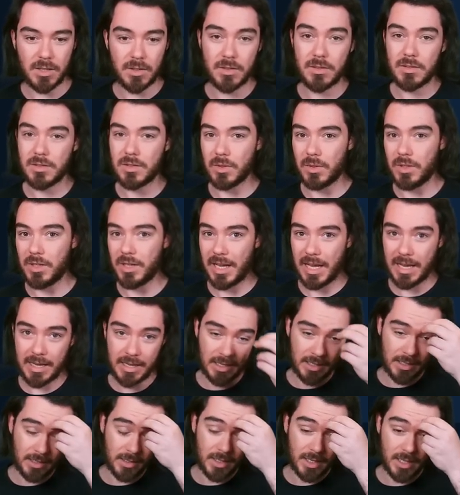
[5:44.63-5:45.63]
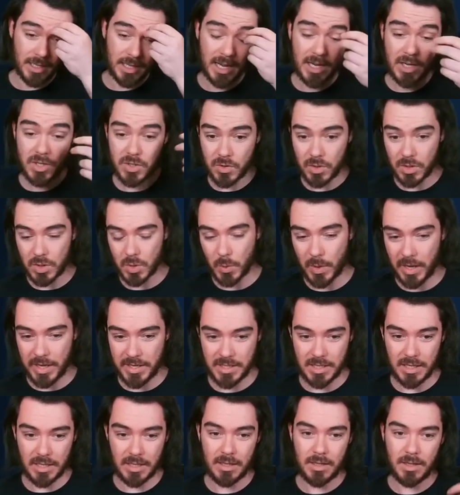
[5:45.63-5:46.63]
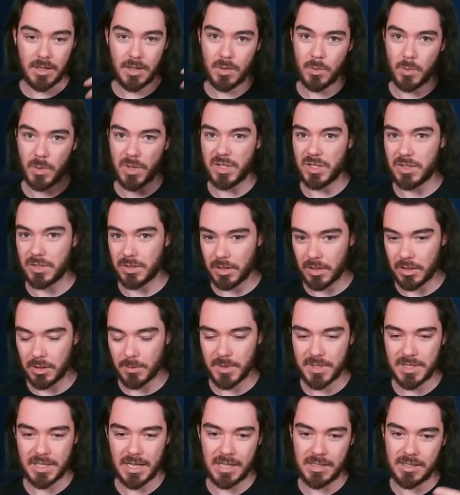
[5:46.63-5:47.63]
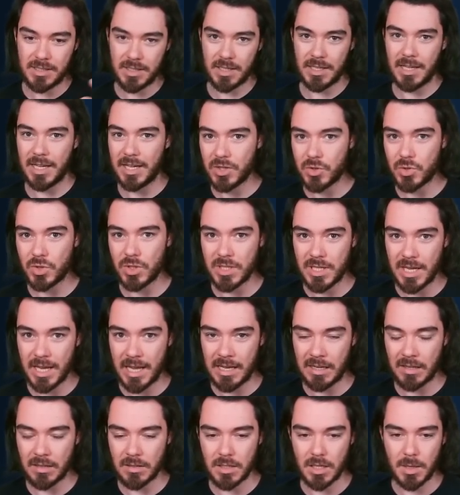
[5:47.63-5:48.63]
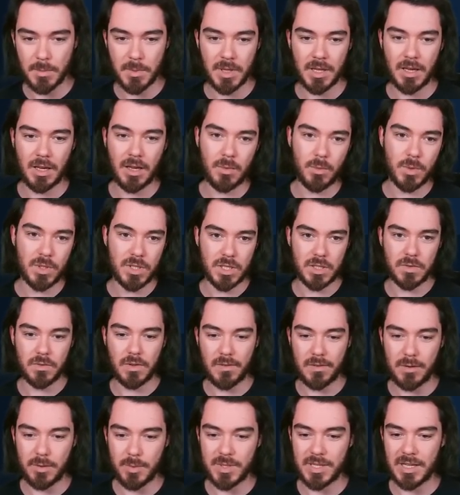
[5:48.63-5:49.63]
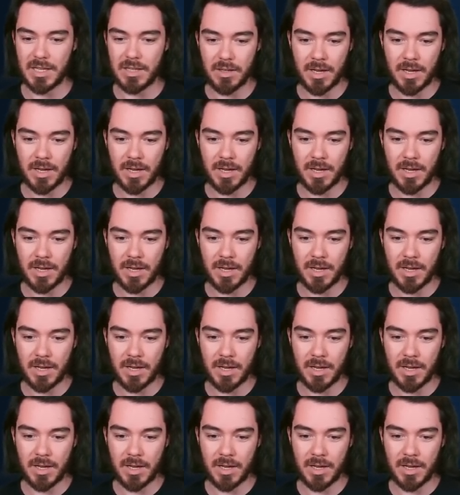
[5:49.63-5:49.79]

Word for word: So you're getting an extra 20, which is 100%, an extra 10 on top of that, which is 50%.